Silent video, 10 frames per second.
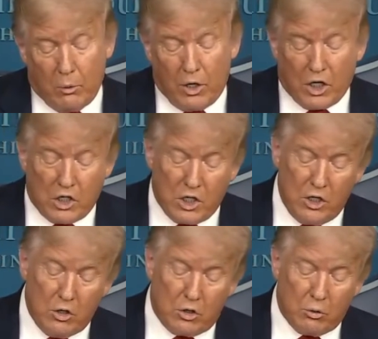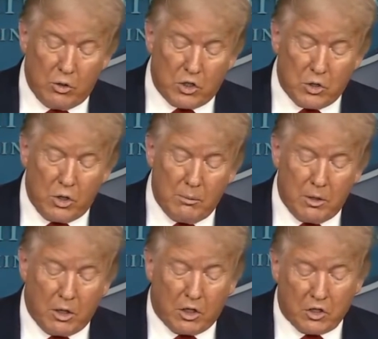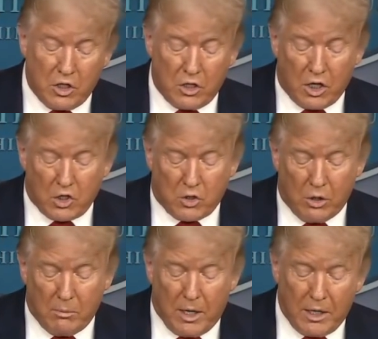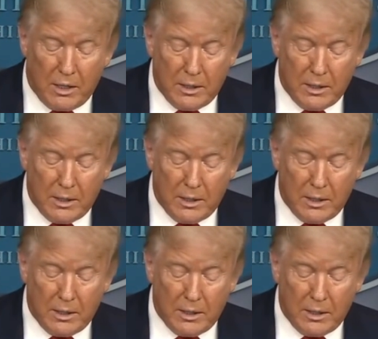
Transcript: we continue to restore America's industrial might.